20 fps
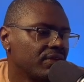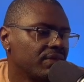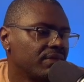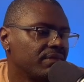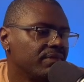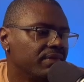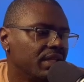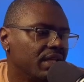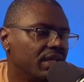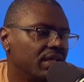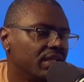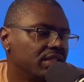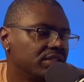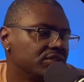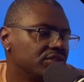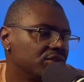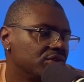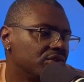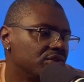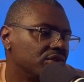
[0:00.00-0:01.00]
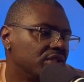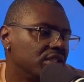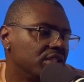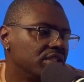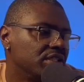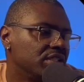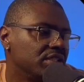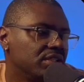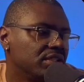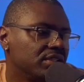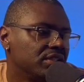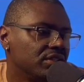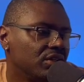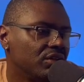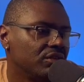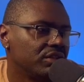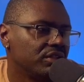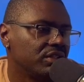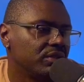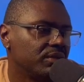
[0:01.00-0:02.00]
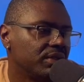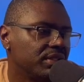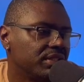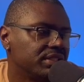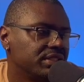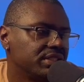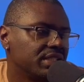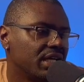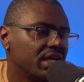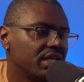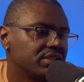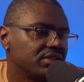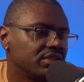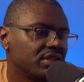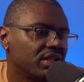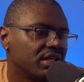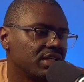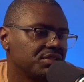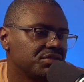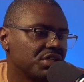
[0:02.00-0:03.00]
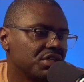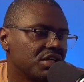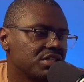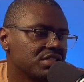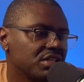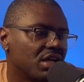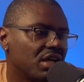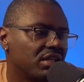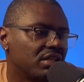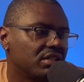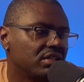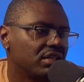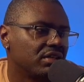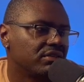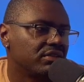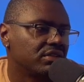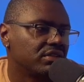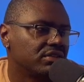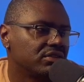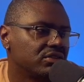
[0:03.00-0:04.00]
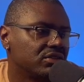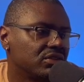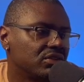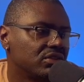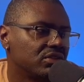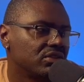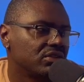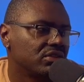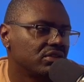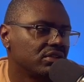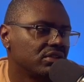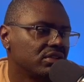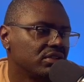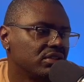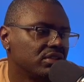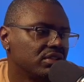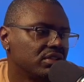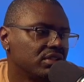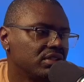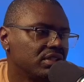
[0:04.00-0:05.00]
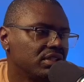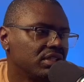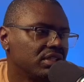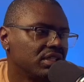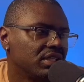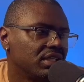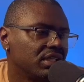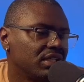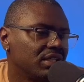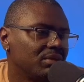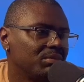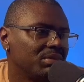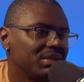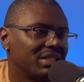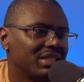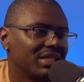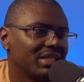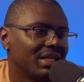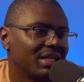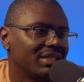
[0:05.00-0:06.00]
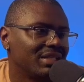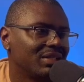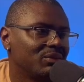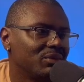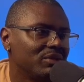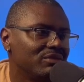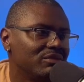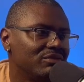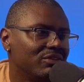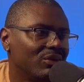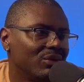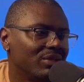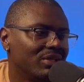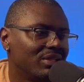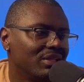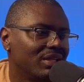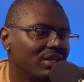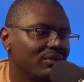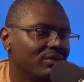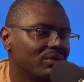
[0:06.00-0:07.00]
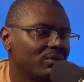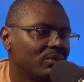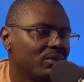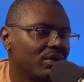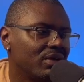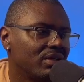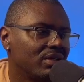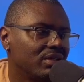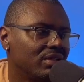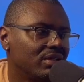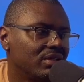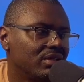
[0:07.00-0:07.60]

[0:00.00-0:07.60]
Yeah, let's do three. Hopefully one of these guys are like Josh Allen lovers or but then I think we voted that we wanted